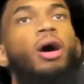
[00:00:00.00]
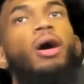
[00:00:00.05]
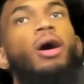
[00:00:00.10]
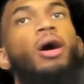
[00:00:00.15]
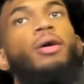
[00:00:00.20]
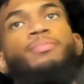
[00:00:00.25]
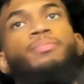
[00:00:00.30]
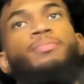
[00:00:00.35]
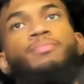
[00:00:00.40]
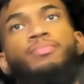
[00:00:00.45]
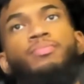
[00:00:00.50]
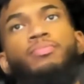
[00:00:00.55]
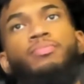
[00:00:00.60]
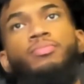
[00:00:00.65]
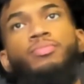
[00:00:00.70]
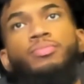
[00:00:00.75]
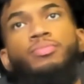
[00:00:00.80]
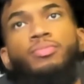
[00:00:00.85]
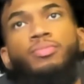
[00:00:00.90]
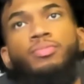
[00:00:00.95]
Um,
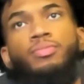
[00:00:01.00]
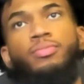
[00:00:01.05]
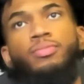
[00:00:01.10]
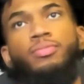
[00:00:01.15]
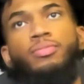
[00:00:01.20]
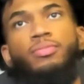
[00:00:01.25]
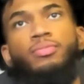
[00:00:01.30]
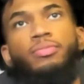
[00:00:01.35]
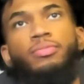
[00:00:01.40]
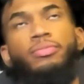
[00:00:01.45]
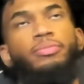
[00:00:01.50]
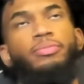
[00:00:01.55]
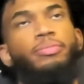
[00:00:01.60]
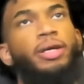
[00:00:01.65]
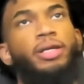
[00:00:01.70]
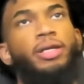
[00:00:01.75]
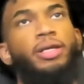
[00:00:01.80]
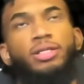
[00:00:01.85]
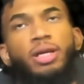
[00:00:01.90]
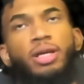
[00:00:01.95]

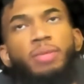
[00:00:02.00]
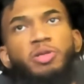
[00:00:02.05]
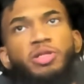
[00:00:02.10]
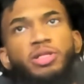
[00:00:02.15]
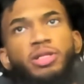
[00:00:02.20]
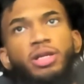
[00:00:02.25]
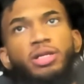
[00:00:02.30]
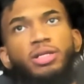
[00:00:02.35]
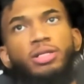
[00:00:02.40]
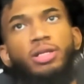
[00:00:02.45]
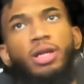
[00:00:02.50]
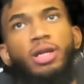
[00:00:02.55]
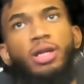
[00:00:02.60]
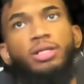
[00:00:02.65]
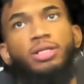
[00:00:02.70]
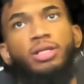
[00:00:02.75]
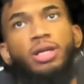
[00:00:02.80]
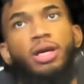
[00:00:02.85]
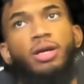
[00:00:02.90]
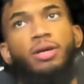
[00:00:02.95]
made the same mistakes as
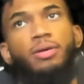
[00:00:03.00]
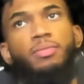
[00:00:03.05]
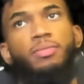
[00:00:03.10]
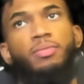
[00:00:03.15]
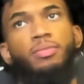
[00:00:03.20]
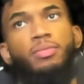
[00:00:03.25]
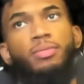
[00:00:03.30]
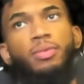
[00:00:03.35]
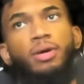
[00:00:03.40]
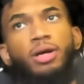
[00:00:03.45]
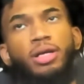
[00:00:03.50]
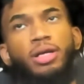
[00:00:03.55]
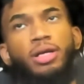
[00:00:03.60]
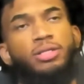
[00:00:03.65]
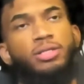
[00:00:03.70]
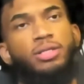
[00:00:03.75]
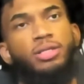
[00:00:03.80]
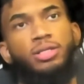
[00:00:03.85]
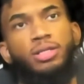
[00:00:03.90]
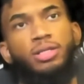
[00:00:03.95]
last game
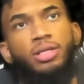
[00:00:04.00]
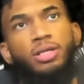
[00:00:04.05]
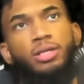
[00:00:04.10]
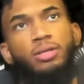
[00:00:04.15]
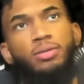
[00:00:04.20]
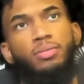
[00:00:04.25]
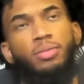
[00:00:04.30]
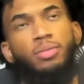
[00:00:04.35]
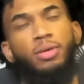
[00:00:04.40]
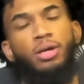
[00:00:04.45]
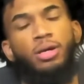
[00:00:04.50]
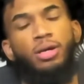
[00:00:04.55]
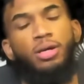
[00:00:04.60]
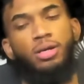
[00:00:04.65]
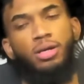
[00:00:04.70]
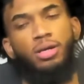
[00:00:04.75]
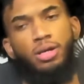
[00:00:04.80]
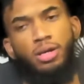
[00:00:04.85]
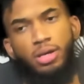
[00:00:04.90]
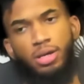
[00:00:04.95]
against this team. Uh,
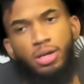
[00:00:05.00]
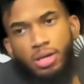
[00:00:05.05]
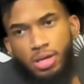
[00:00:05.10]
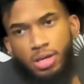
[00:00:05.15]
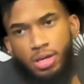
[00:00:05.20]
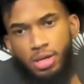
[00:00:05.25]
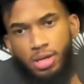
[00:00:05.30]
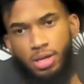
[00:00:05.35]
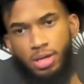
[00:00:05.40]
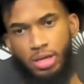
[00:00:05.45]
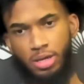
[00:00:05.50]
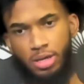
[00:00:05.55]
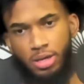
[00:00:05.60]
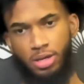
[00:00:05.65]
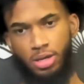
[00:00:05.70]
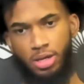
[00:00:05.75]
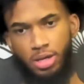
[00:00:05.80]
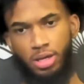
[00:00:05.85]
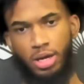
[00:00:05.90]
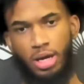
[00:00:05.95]

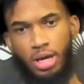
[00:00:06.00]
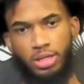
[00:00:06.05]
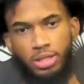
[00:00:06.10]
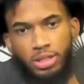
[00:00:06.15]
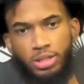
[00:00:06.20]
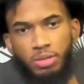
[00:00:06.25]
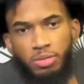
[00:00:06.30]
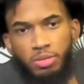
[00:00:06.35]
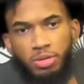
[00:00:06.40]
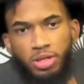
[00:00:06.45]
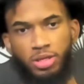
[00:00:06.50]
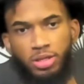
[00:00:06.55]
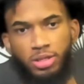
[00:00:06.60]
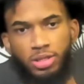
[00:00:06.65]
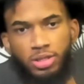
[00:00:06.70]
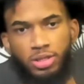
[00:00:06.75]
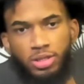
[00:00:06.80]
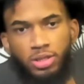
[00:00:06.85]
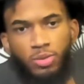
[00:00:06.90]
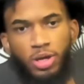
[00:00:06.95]
kind of similar
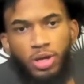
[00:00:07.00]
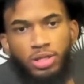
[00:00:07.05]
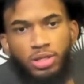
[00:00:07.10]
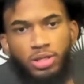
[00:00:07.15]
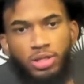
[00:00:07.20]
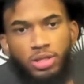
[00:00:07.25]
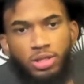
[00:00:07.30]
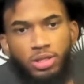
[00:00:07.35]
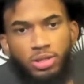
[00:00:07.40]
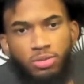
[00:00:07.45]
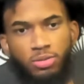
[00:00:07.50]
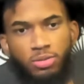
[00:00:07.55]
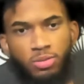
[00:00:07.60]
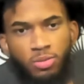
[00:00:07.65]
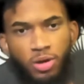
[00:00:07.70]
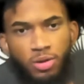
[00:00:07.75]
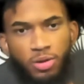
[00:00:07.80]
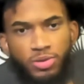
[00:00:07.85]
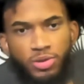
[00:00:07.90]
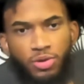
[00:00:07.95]
situations
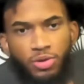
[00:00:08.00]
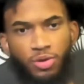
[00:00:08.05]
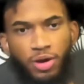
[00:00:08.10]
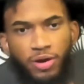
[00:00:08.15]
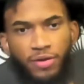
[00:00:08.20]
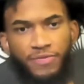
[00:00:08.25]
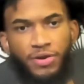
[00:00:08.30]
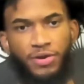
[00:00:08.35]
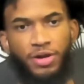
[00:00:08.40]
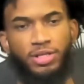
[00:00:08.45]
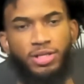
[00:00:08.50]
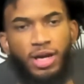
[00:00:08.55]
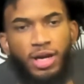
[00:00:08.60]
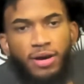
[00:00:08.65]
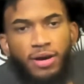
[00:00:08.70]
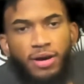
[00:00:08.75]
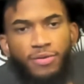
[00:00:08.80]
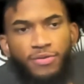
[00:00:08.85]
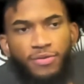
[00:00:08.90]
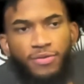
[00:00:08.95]
where it was a great first
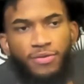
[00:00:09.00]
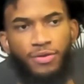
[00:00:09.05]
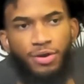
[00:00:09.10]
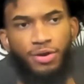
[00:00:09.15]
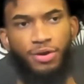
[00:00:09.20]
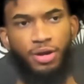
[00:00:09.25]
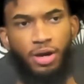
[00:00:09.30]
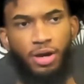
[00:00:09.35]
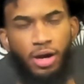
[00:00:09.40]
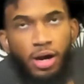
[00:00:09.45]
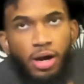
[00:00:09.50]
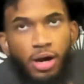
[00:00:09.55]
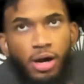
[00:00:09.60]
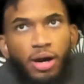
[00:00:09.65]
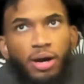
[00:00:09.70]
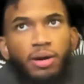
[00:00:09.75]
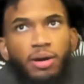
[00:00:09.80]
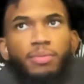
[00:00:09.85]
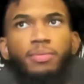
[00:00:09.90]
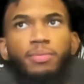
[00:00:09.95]
half.
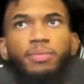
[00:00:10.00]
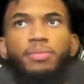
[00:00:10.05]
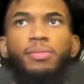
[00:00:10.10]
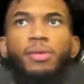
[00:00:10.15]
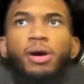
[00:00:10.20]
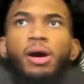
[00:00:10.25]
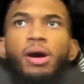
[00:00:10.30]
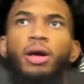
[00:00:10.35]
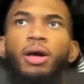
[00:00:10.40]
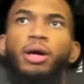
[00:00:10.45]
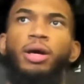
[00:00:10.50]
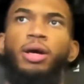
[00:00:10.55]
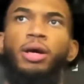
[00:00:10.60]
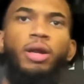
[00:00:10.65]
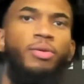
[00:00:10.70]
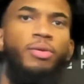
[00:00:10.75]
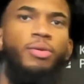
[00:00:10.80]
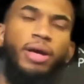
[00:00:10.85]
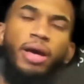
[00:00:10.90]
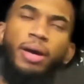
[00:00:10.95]
Uh,
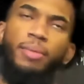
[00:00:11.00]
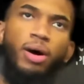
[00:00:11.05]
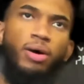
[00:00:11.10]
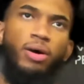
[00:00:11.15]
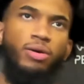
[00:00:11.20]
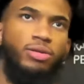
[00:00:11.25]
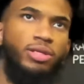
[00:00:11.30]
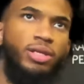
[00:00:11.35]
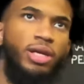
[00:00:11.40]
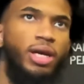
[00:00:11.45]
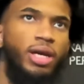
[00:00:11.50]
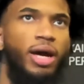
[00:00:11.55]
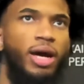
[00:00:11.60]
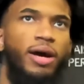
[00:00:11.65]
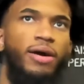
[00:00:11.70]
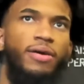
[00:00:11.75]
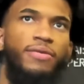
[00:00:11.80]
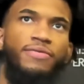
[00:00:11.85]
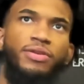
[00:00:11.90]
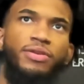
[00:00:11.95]
we came out second
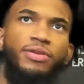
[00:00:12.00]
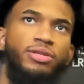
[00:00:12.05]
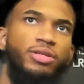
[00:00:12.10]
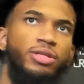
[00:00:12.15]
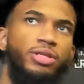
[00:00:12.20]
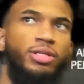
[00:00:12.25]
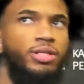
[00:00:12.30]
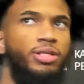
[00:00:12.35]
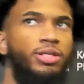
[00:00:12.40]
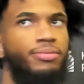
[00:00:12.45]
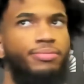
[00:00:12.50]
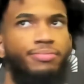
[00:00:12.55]
half and just